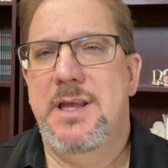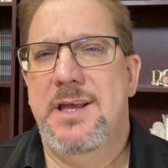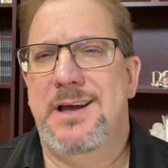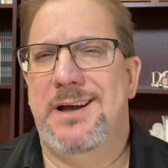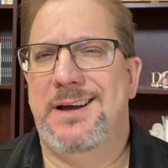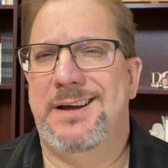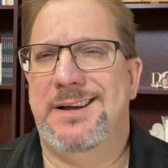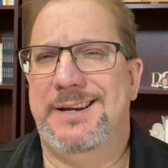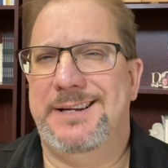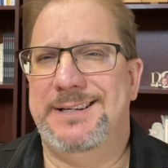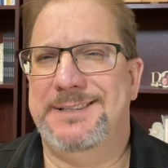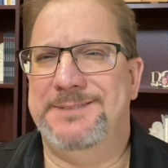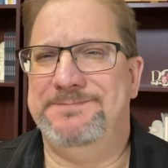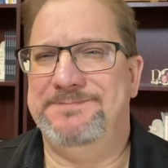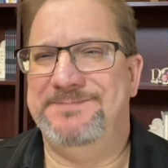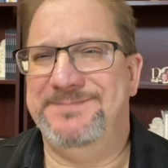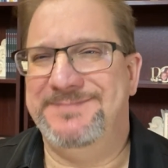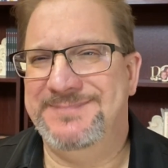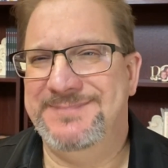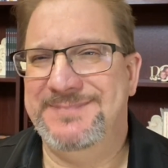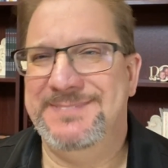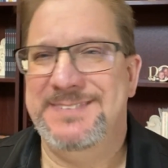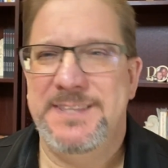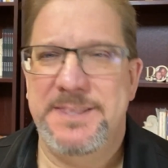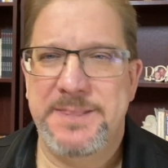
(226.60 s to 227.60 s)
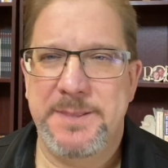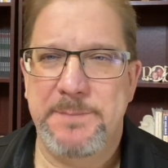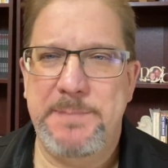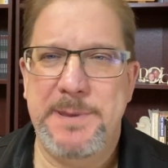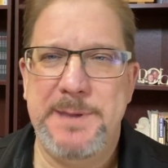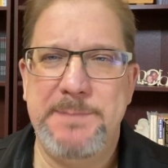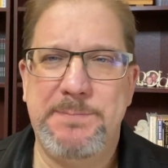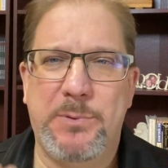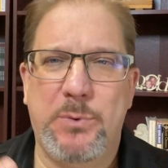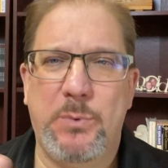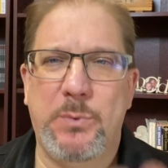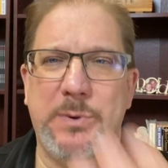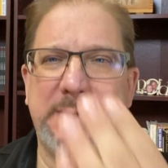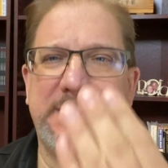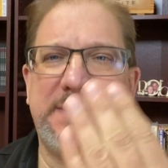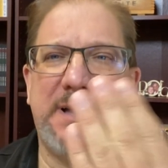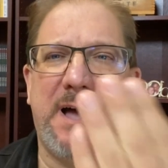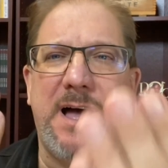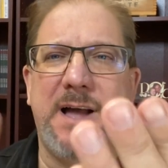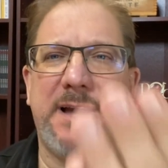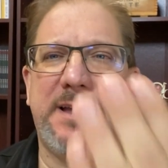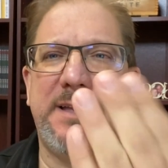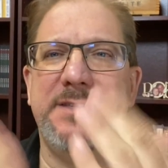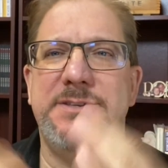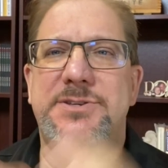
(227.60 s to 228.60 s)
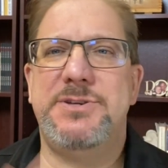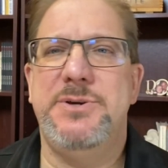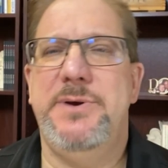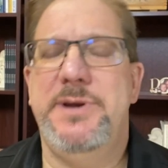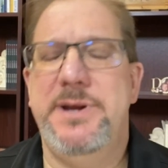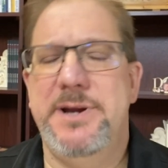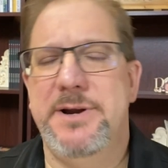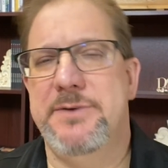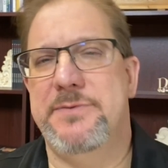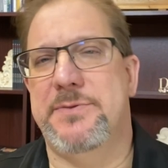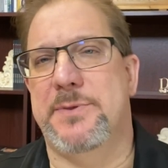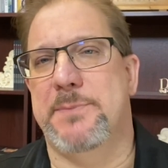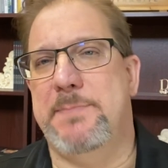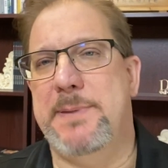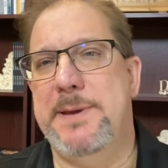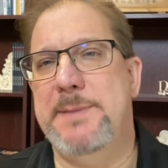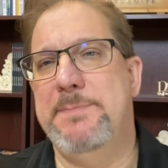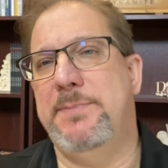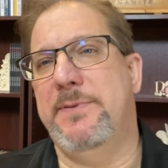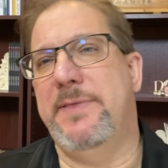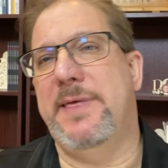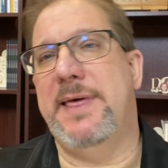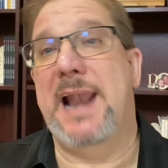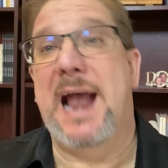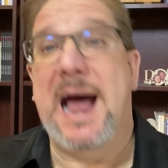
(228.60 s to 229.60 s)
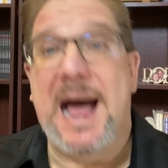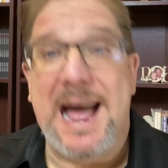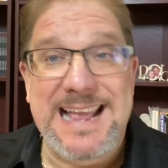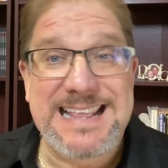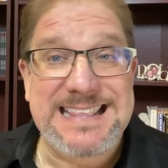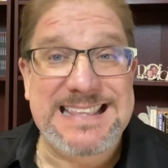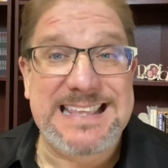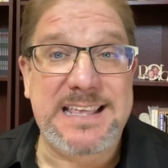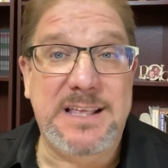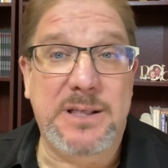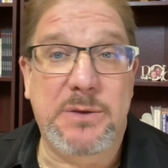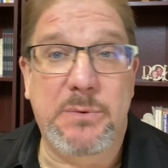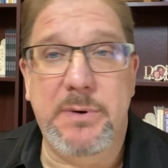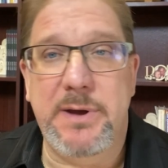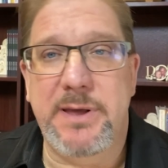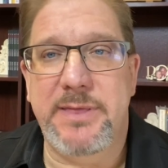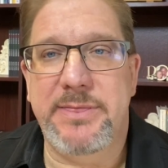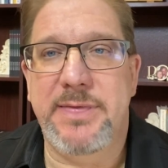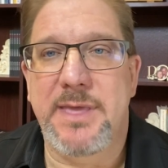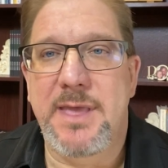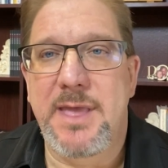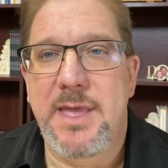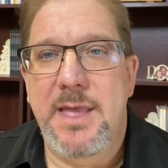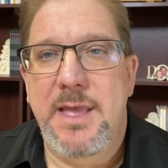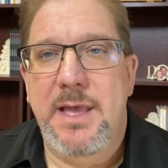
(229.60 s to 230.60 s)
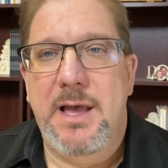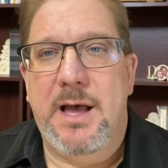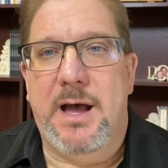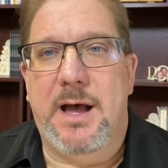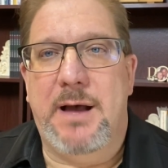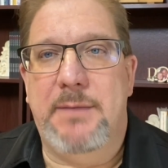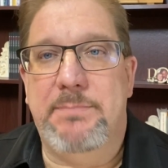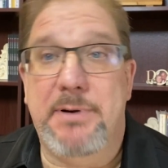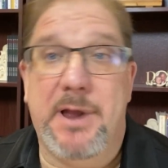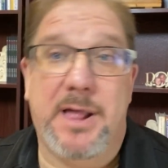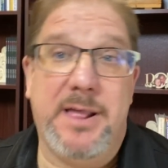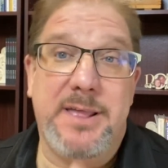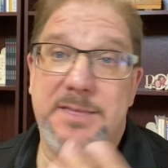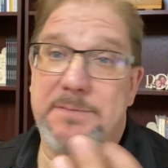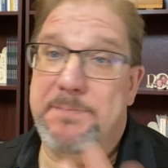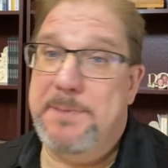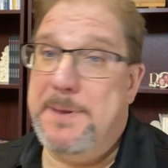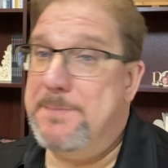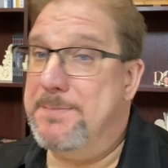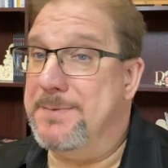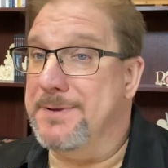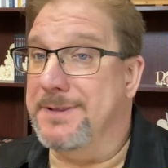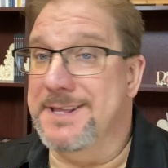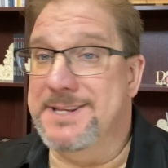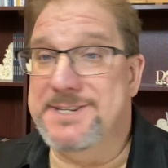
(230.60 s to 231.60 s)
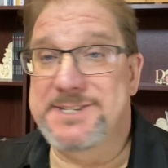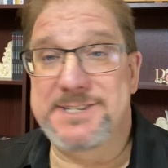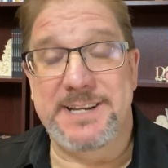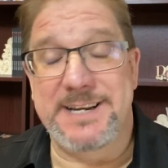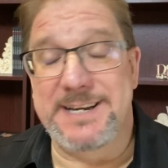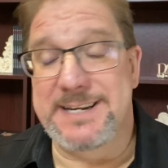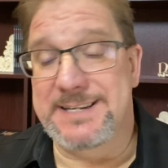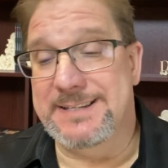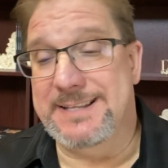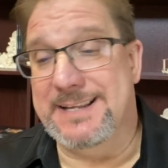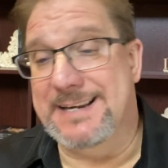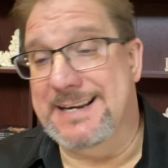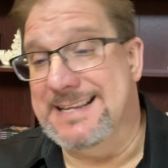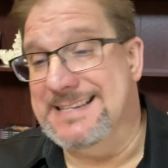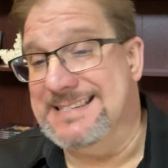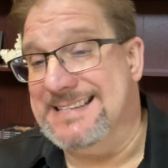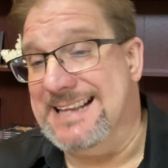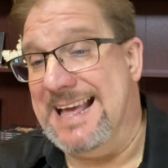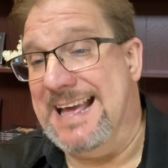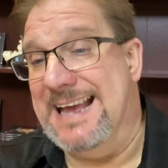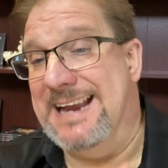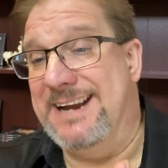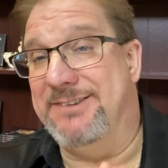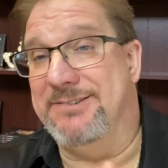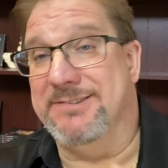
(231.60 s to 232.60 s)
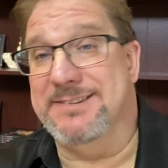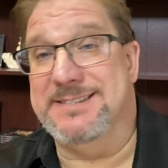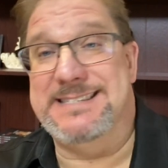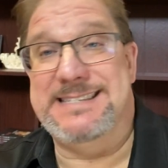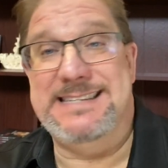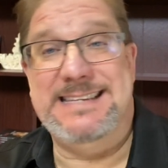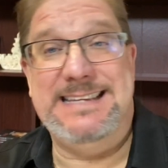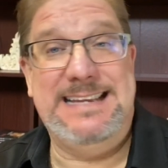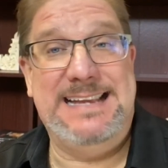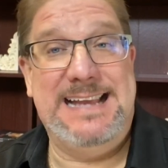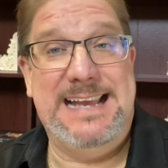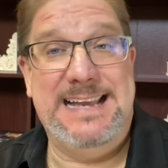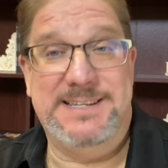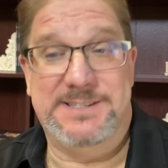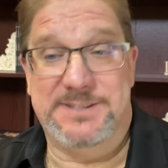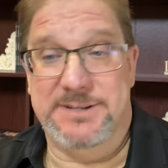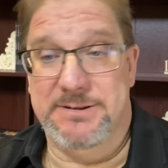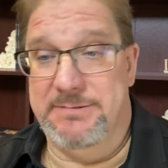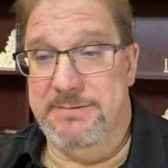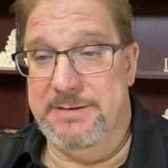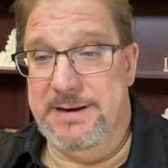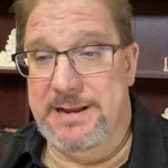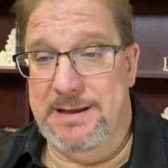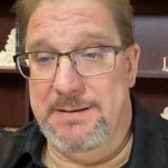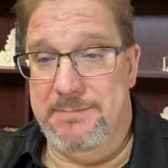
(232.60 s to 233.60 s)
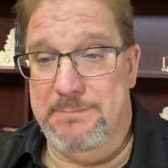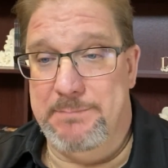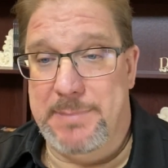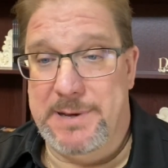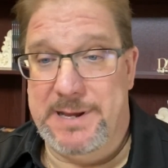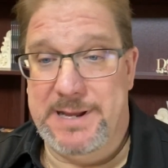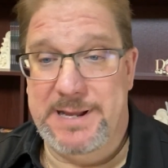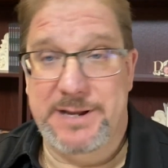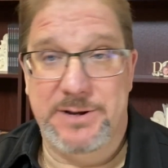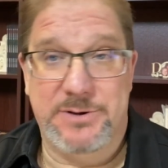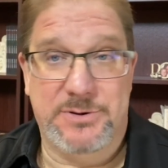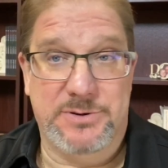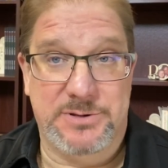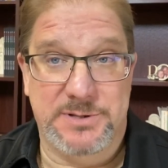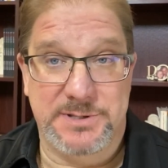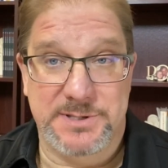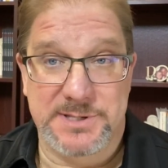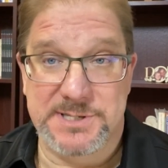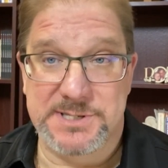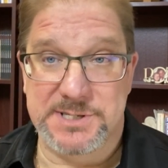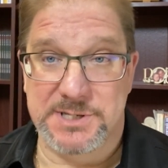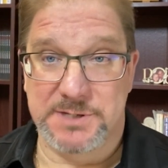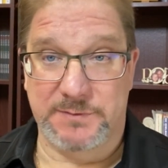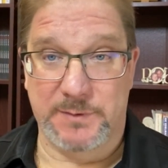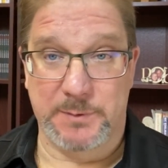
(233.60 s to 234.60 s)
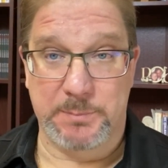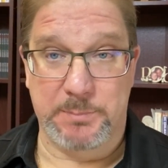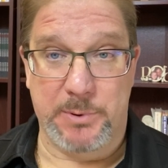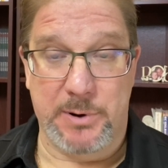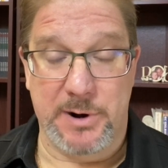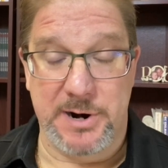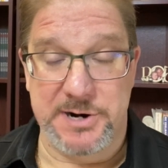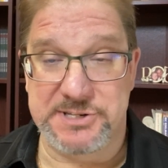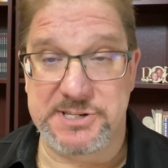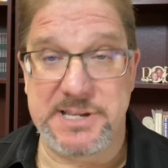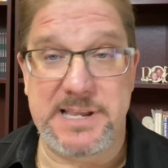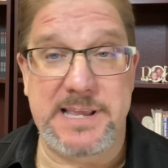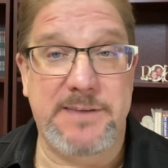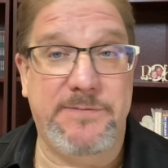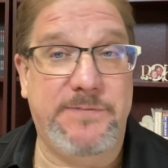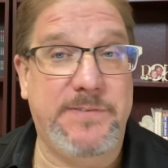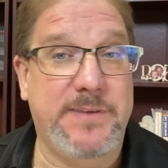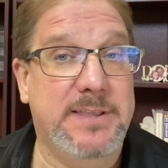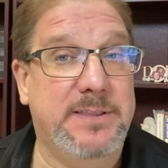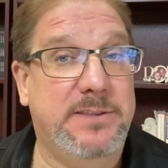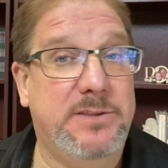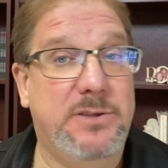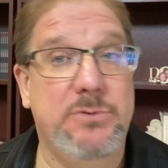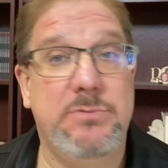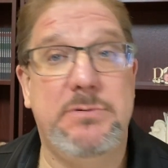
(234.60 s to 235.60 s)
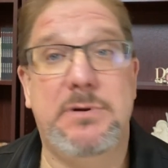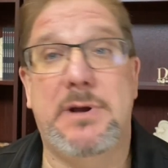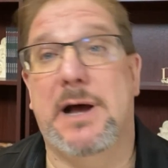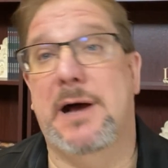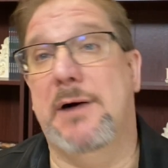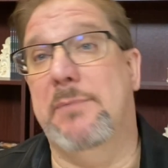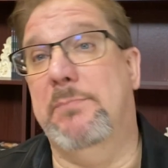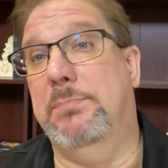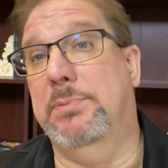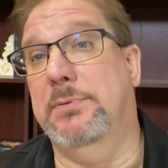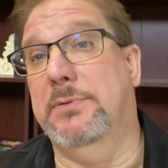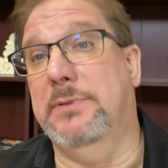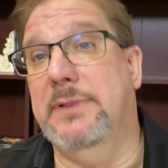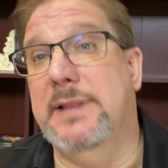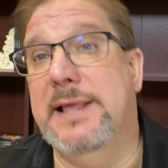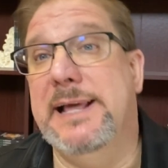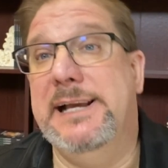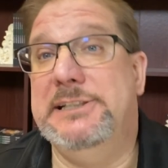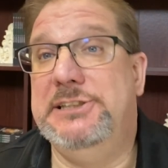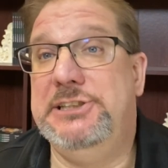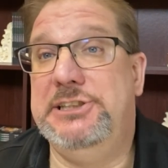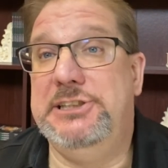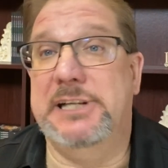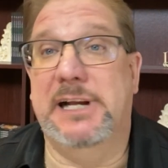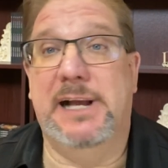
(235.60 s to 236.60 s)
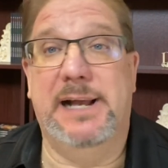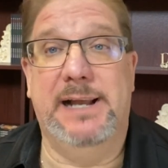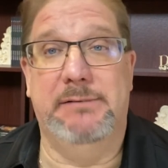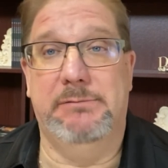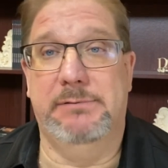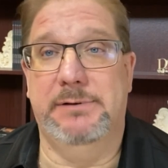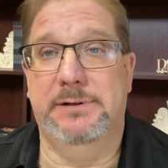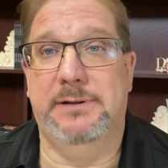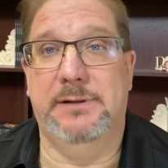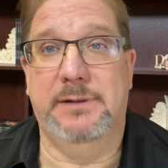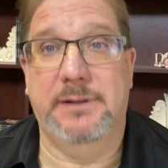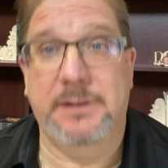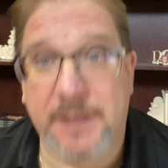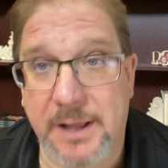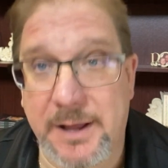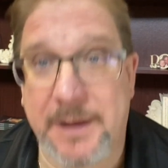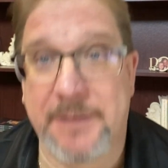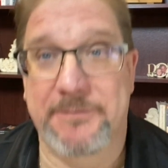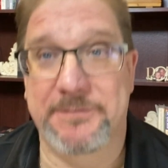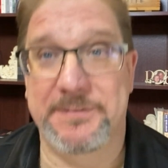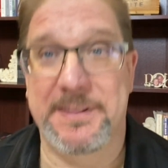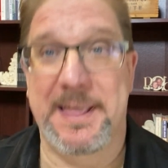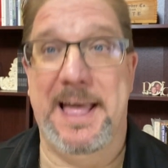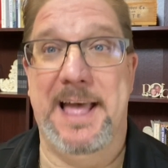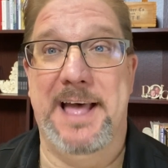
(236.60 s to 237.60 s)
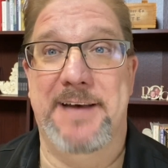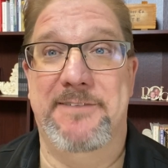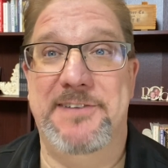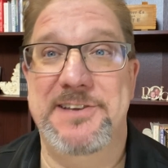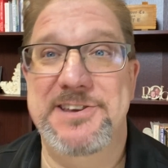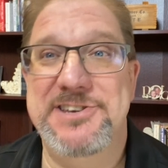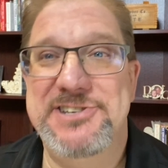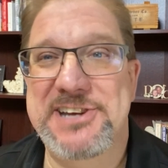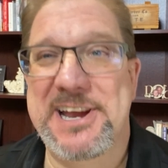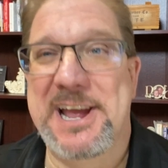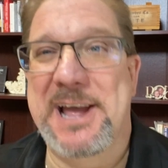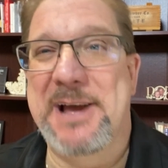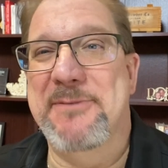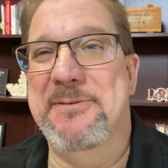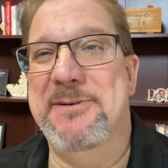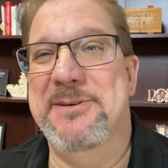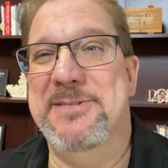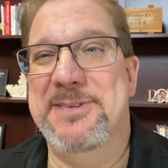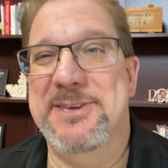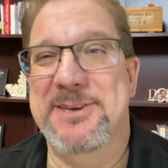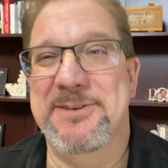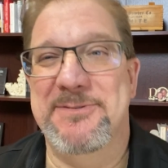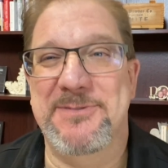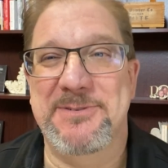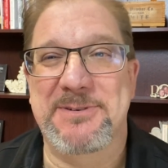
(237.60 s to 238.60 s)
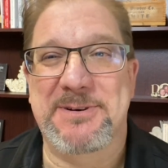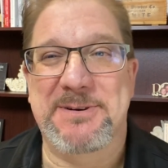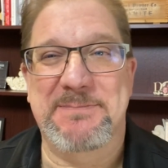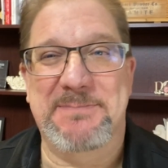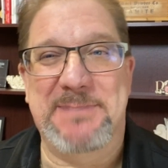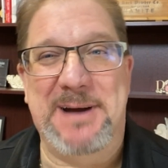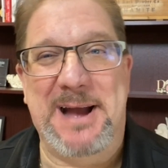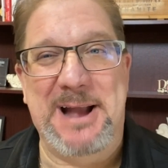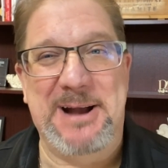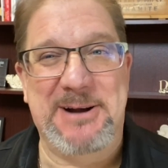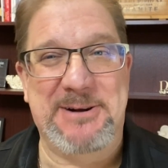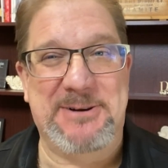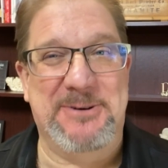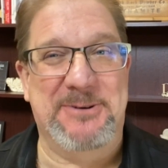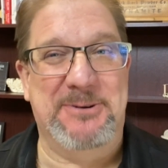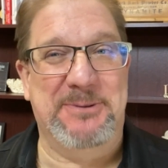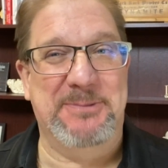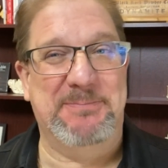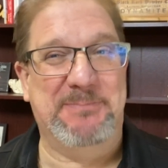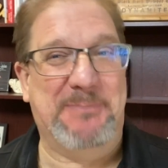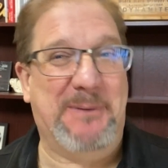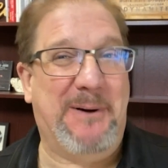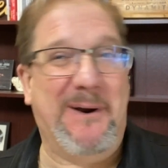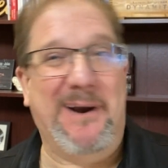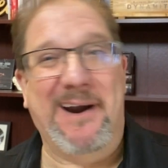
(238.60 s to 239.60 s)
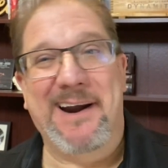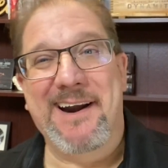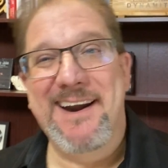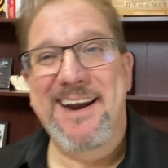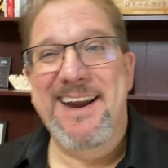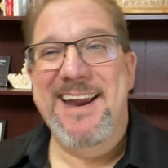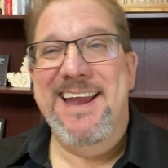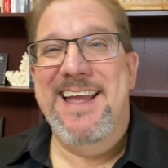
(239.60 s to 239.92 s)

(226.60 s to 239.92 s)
the people we're talking to here, the people that I deal with, probably the people listening to this, I don't see you guys going out and buying gold and silver bars. If you do, God bless you. I would love to have a chat with you if you could buy a gold bar.